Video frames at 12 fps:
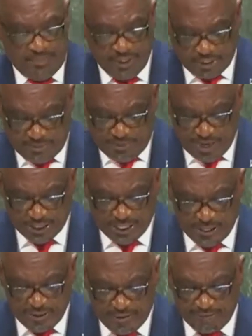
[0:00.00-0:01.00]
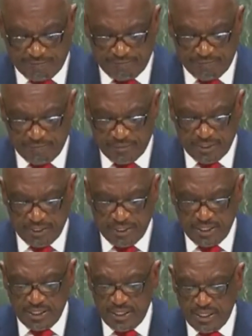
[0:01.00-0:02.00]
Mr. President,
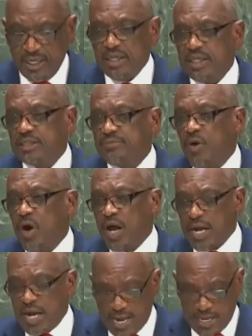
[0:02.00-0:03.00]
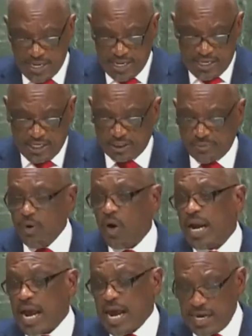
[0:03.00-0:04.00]
the
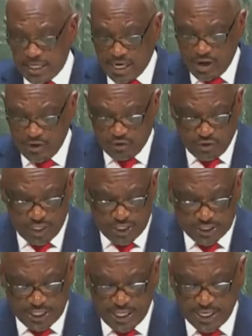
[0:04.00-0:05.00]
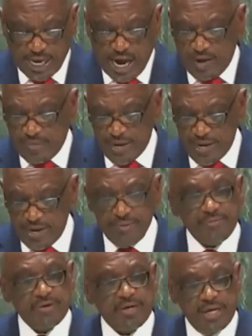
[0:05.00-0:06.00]
small island countries in the
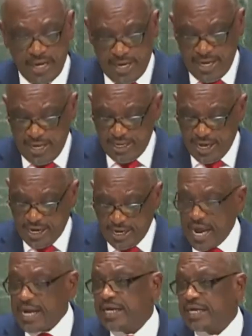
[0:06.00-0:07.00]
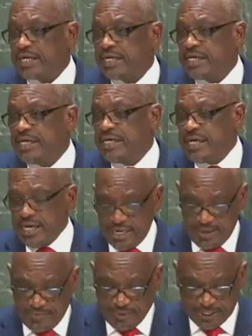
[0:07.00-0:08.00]
Caribbean, in the Atlantic,
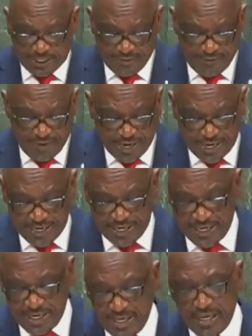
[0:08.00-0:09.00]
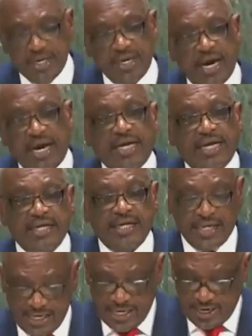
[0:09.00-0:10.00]
in the Pacific, and in
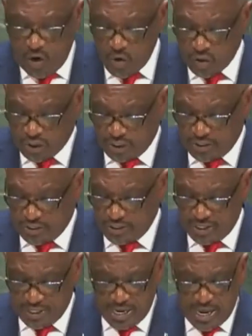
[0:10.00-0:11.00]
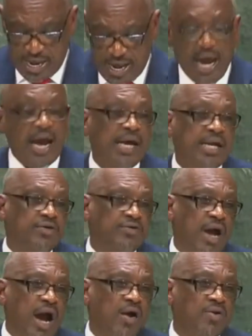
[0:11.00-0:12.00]
the Indian Ocean, and
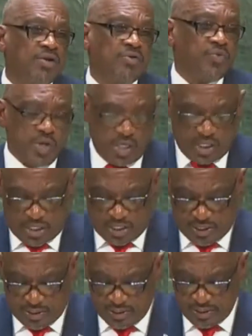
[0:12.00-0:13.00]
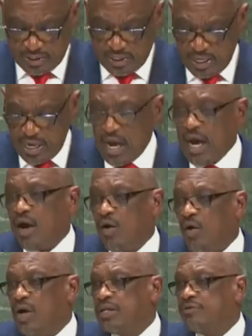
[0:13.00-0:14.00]
around the world are
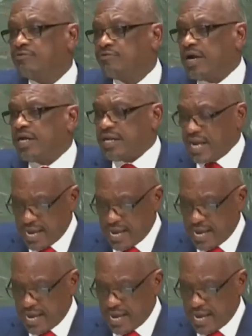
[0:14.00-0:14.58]
on the front